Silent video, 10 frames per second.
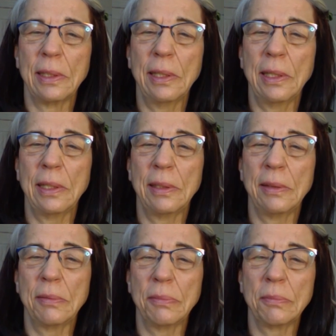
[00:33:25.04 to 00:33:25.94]

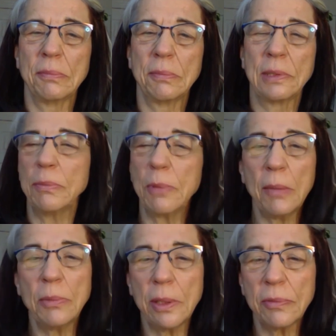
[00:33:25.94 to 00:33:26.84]
And
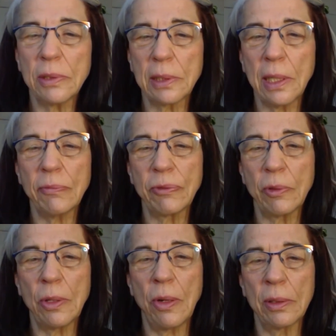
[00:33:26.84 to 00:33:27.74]
sometimes you have to say it for
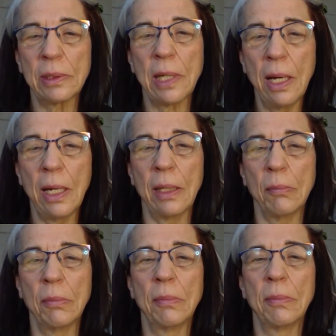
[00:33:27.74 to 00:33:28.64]
a long
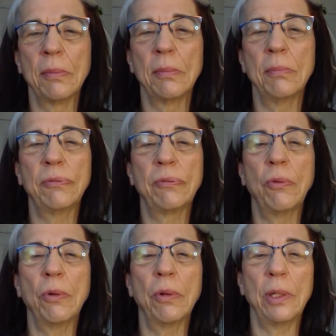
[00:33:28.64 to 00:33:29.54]
time
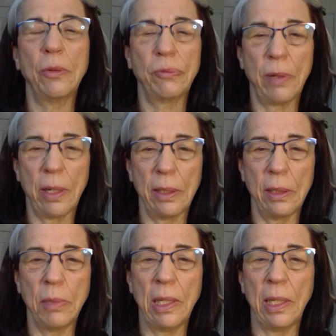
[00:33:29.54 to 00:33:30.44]
before you find the
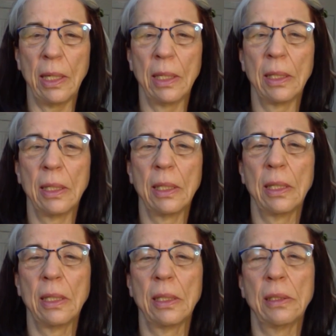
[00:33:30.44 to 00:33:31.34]
meaning.
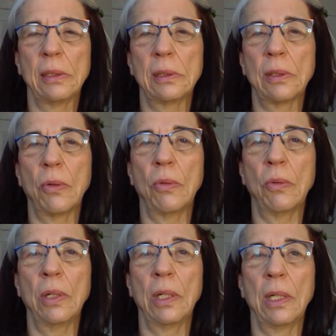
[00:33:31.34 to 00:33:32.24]

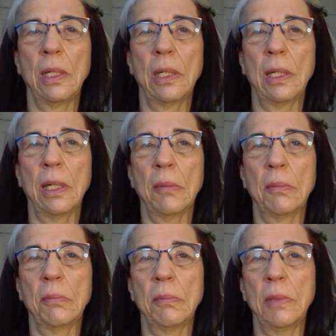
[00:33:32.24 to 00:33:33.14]
So,
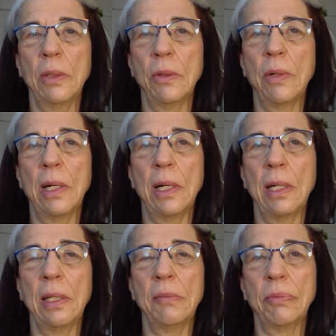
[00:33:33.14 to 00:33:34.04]

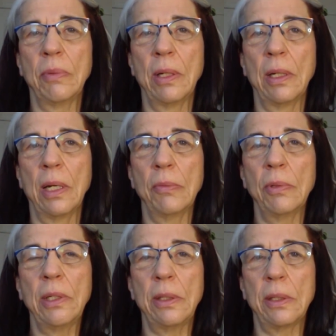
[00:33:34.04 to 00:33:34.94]
I
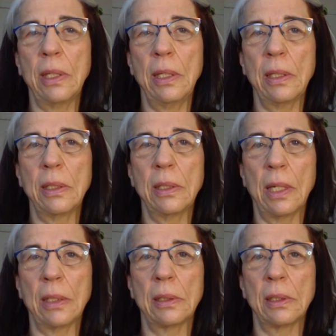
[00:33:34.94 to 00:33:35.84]
really think
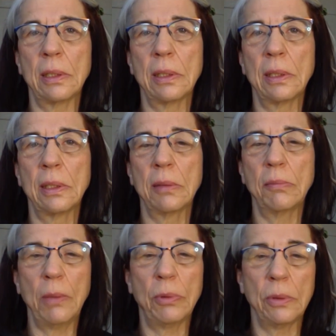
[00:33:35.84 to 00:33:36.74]
that
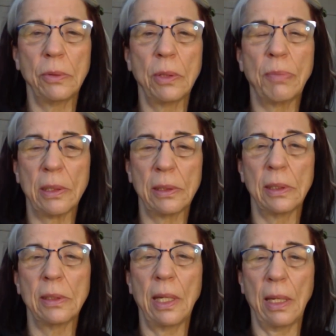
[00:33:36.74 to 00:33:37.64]
people do the best that they